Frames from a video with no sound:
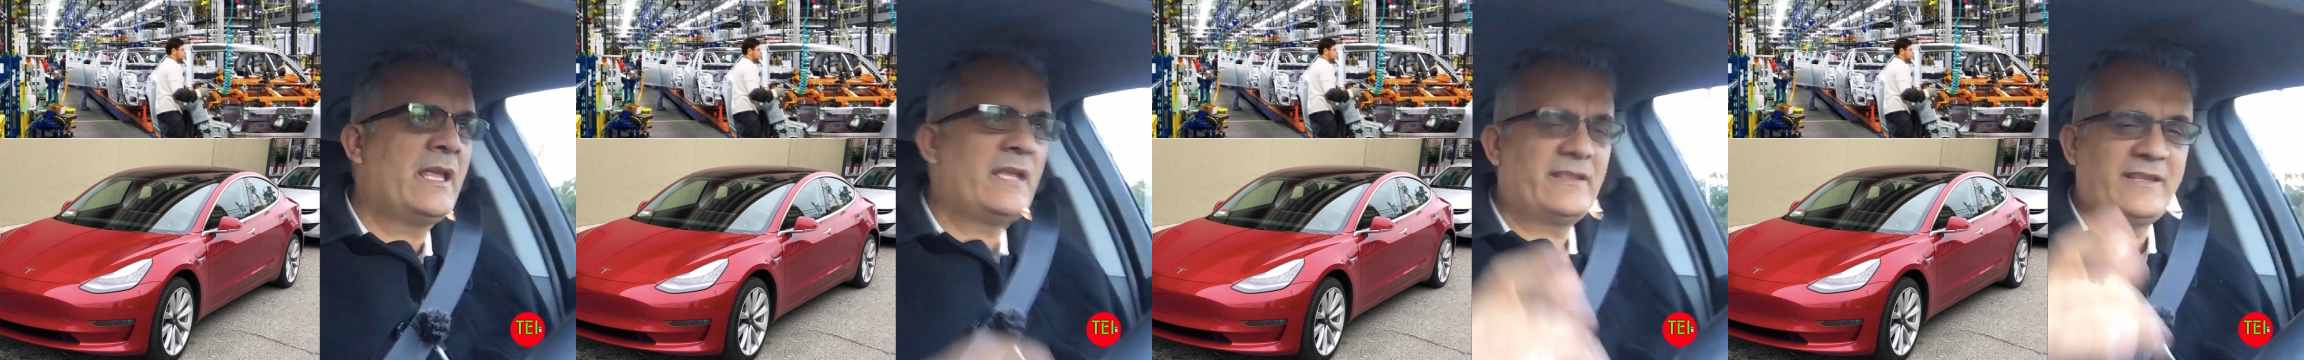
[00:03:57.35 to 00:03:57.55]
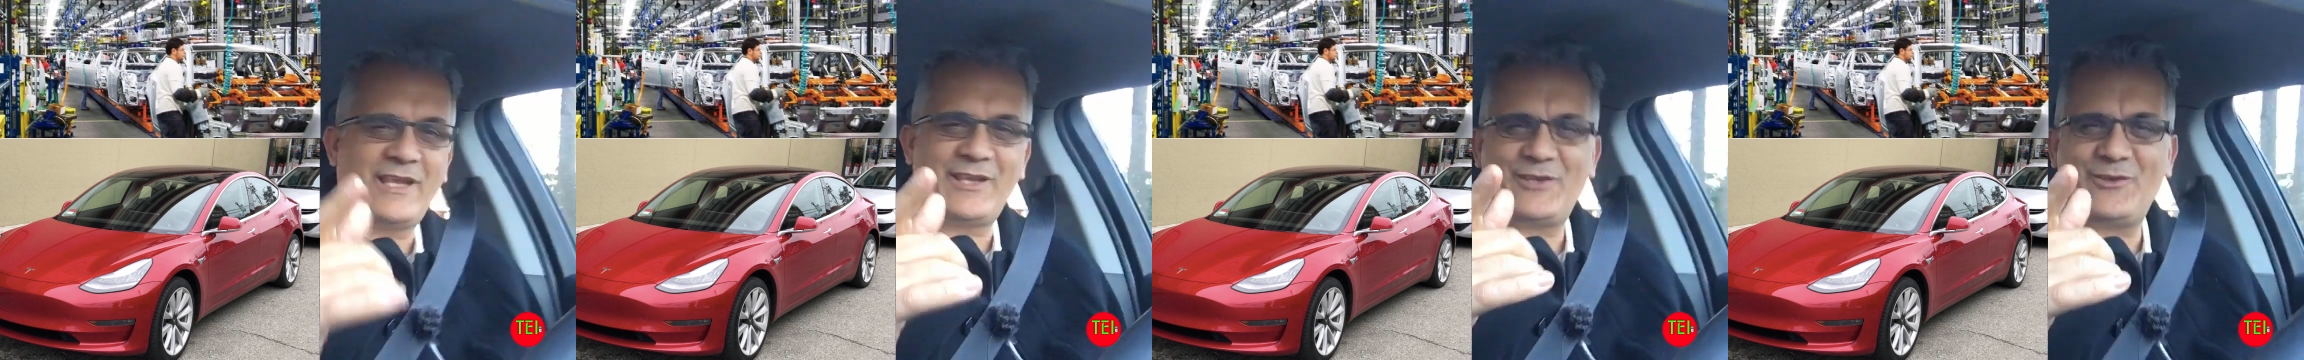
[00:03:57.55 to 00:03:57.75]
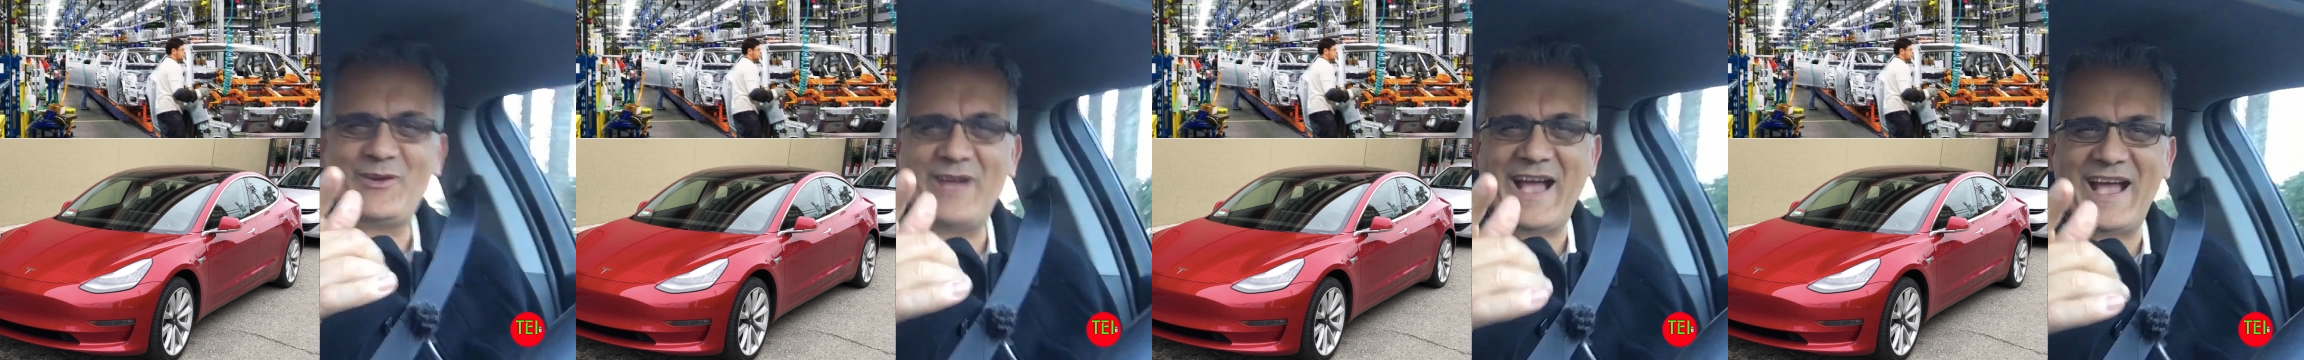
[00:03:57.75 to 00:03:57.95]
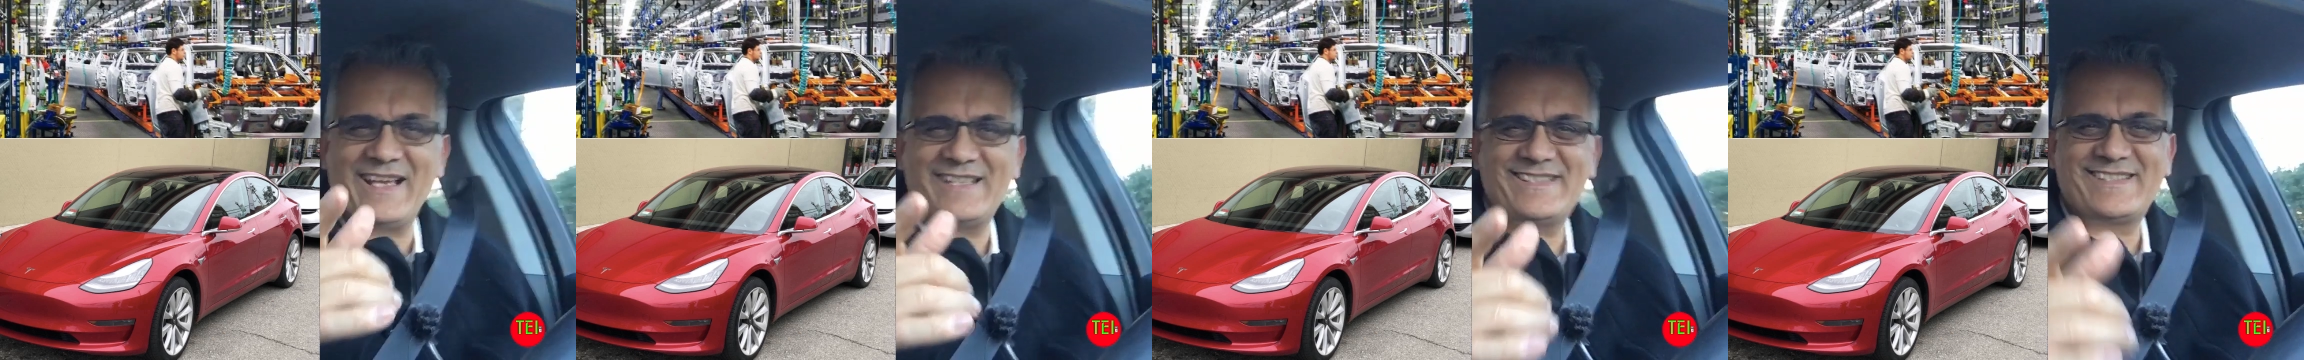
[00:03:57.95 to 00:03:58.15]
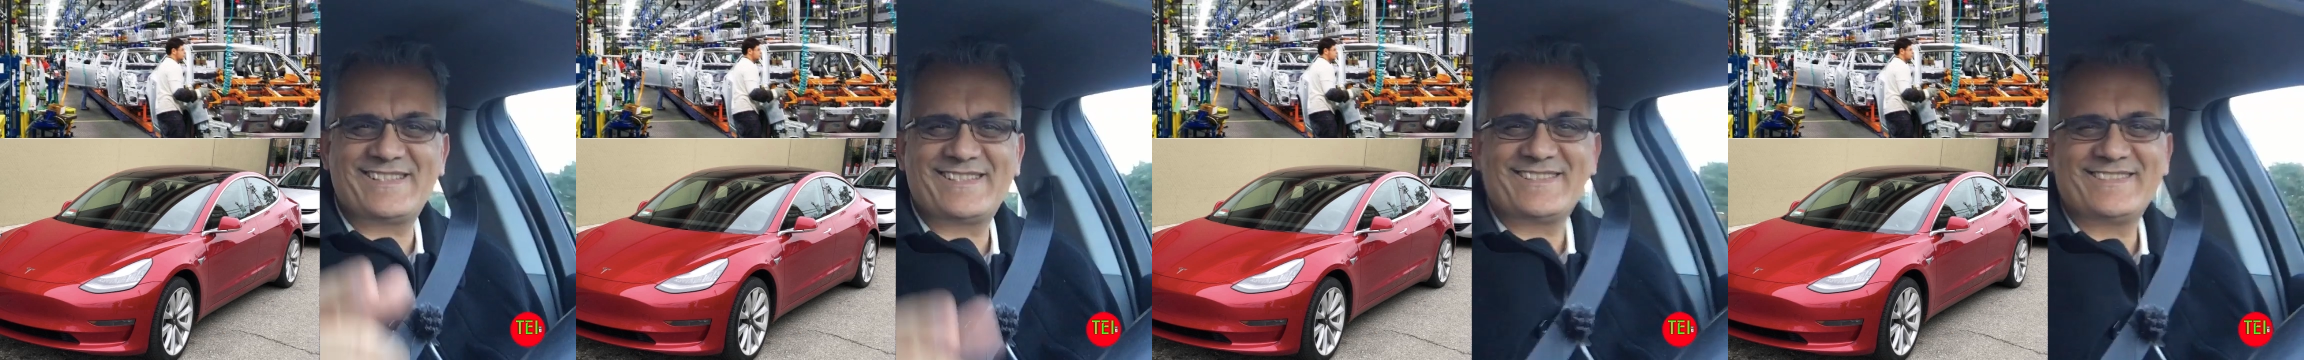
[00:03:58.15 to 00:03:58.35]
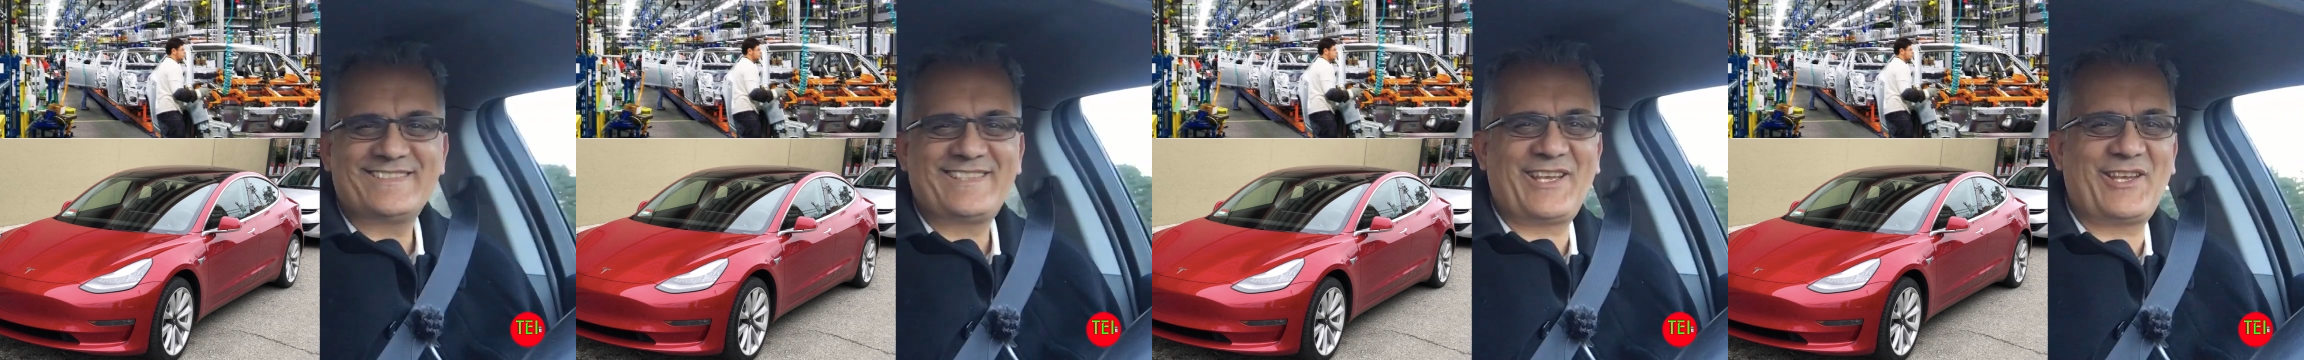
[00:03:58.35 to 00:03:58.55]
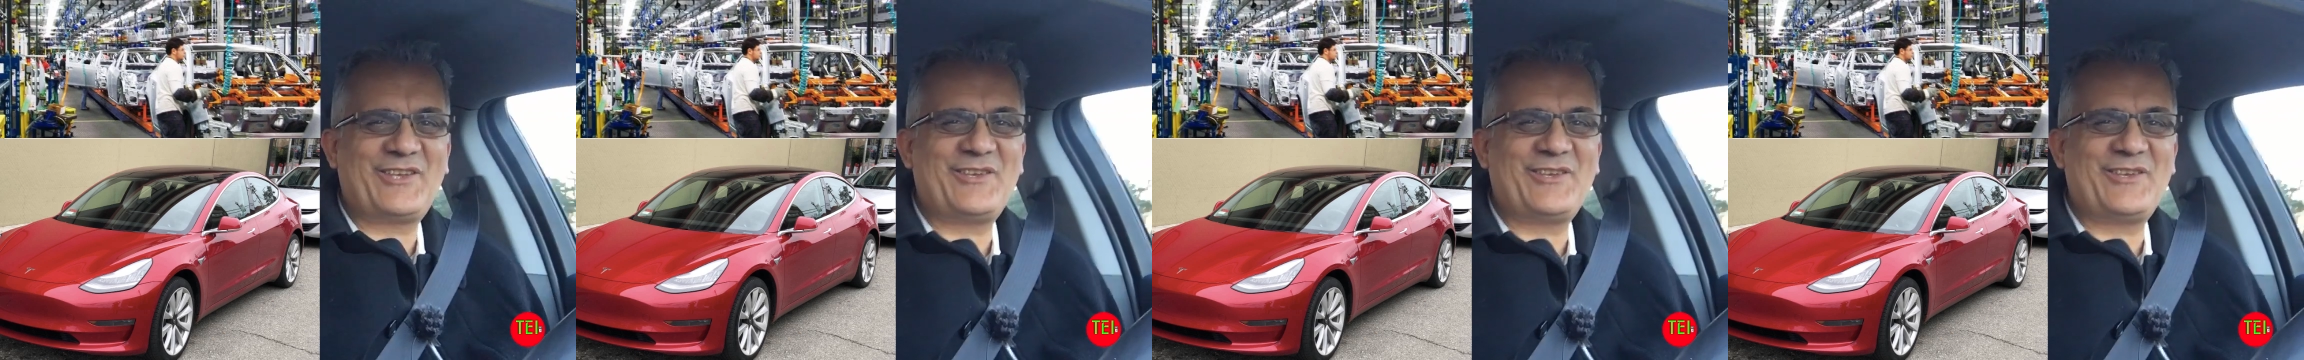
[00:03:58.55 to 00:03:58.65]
Thank you, guys. Thank